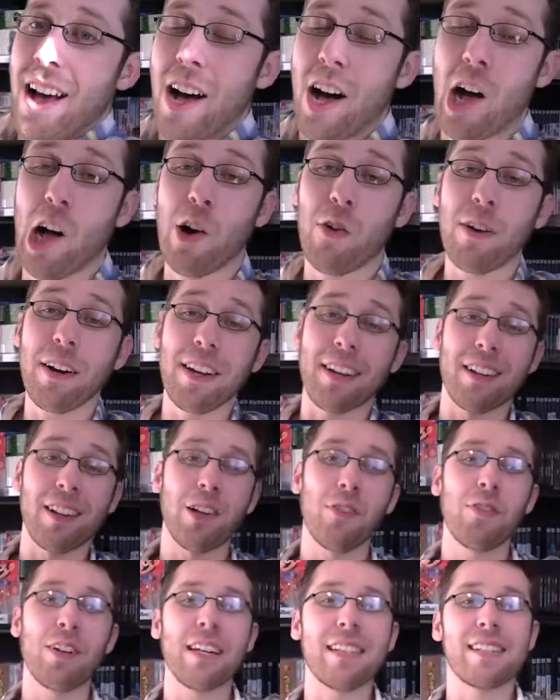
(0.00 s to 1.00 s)
Alrighty,
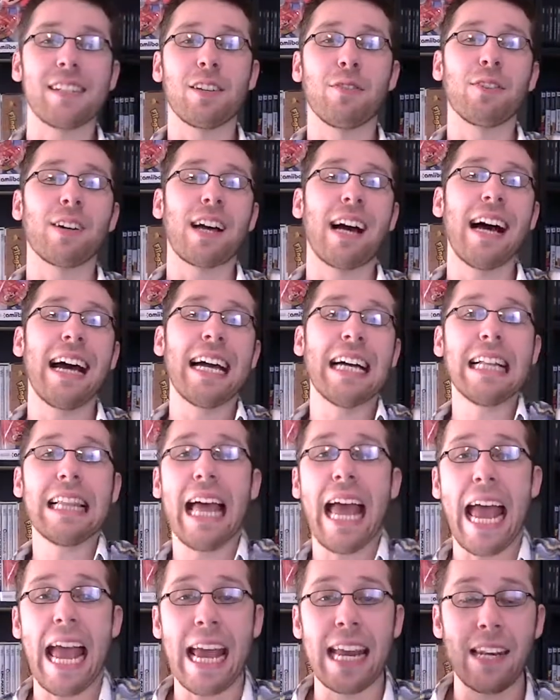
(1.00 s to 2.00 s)
hello everyone, it's Silver
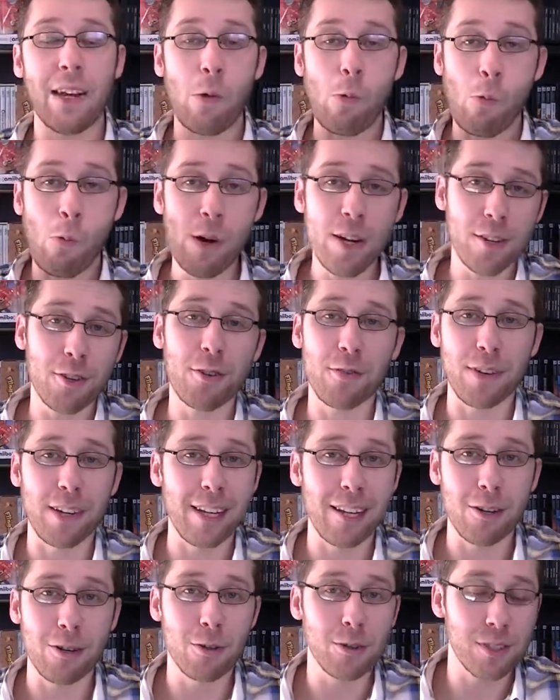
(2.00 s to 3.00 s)
Kyle, and winter
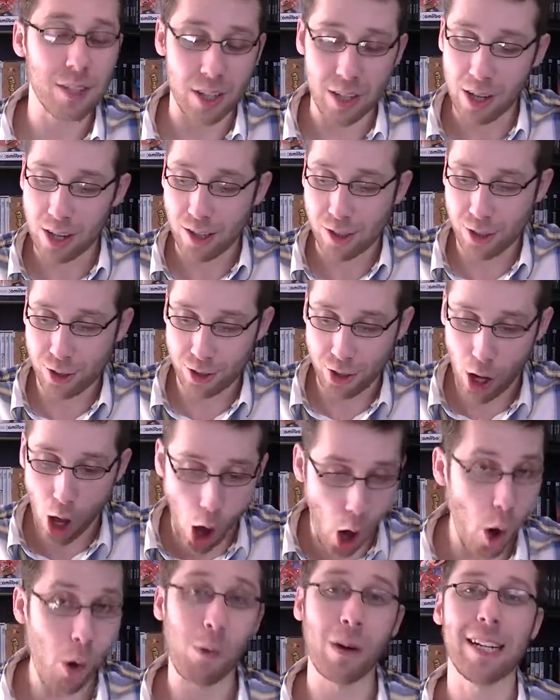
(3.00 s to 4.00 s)
videos just
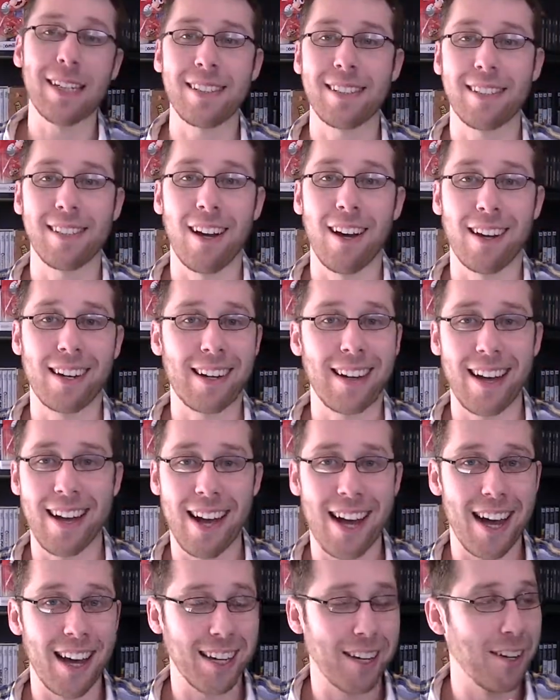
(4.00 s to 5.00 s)
always suck.
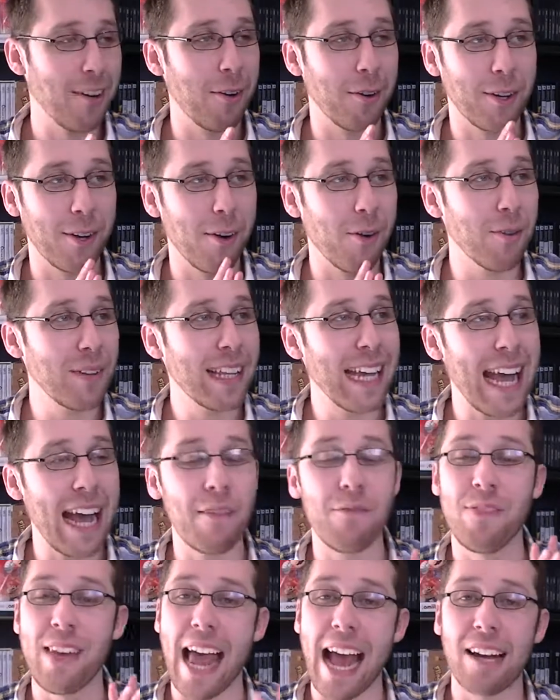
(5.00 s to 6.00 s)
You only
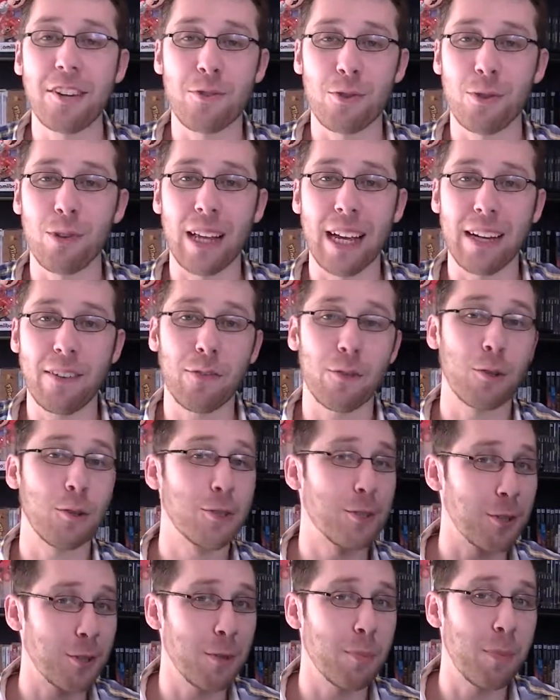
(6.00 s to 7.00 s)
have natural light for
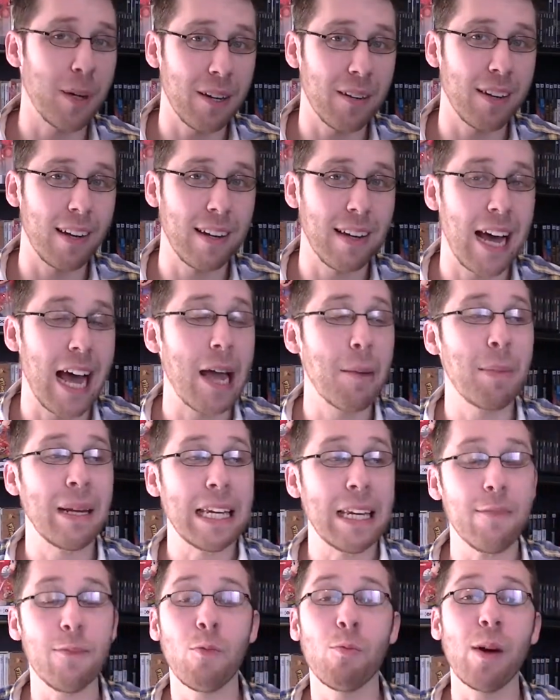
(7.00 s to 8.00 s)
a certain period of time,
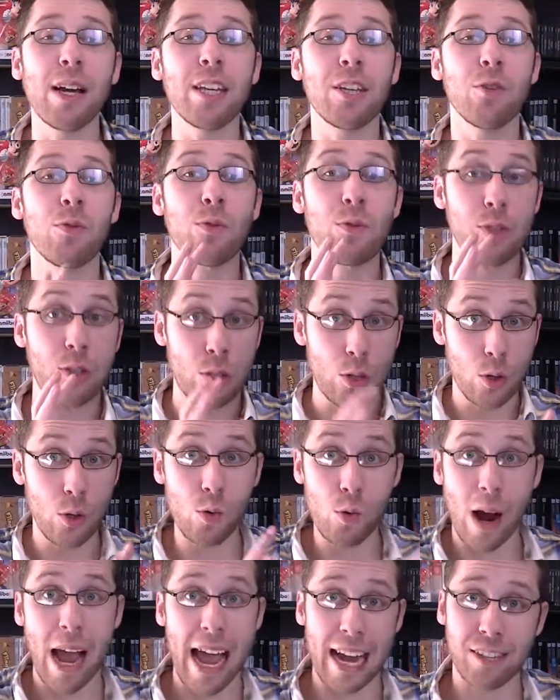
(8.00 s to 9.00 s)
and even when you
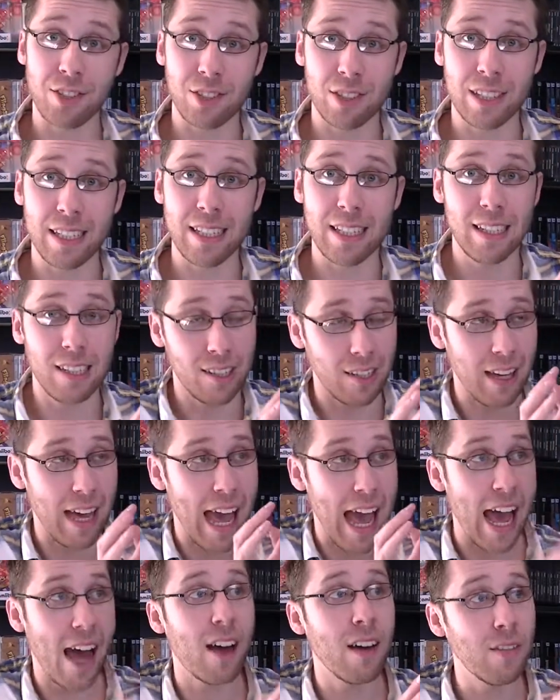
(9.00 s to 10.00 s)
do actually
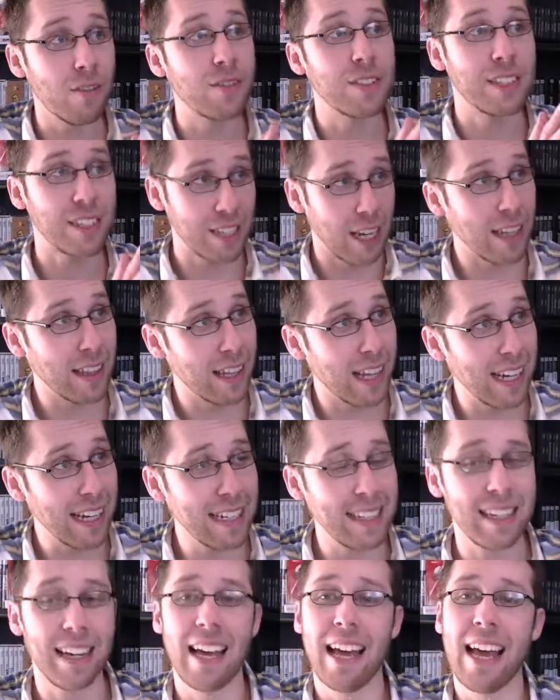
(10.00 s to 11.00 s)
have
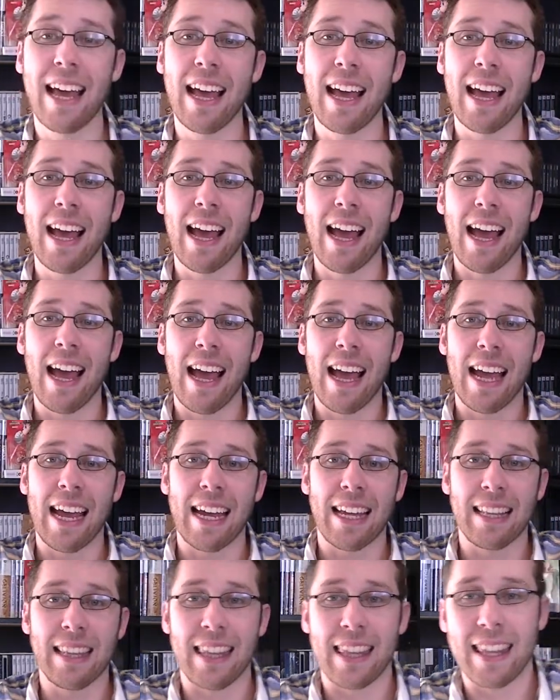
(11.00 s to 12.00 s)
sunlight,
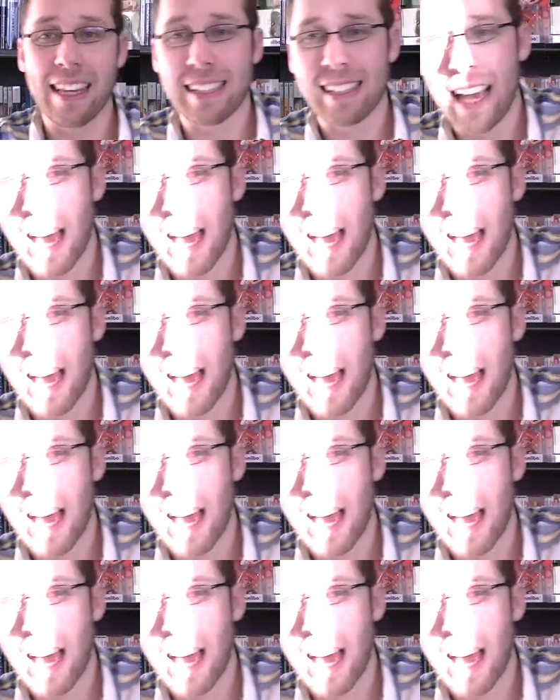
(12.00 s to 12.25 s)
this